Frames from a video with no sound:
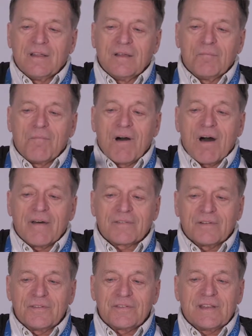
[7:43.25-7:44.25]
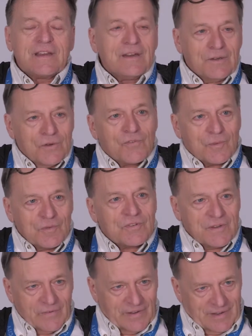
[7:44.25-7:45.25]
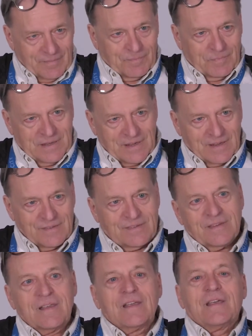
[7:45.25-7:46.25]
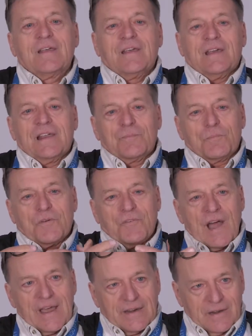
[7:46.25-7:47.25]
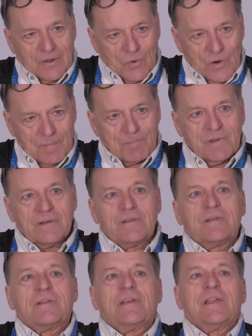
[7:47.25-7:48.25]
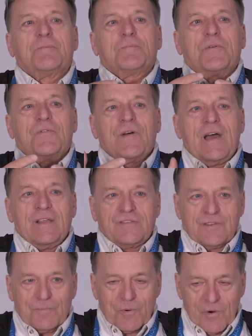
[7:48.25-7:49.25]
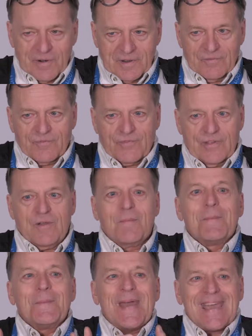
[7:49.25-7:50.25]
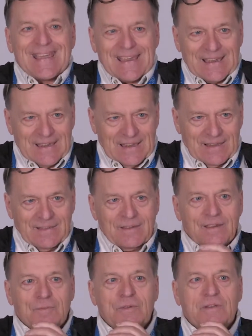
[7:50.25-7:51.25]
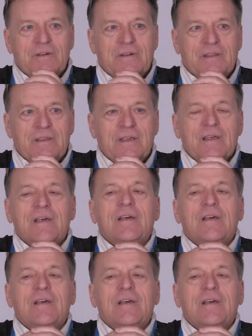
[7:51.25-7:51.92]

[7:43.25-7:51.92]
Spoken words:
models that he knew from Syria, because it provided equipment, it supported filmmaking in the community,